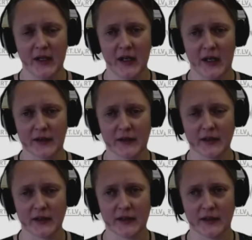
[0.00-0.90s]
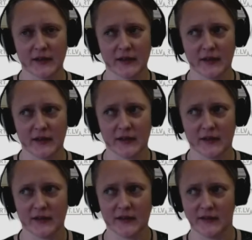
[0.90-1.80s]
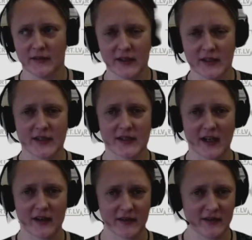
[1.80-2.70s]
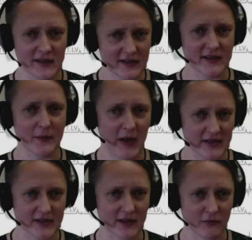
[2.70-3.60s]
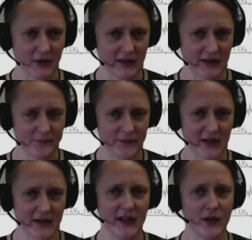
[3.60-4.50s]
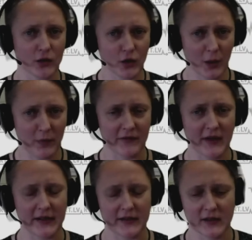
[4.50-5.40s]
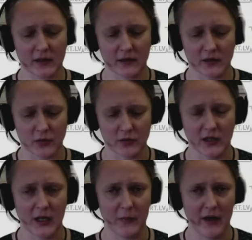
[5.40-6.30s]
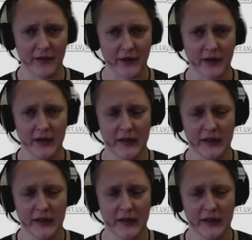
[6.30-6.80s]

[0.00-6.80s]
And this is the basic, really. And then on top of that should come other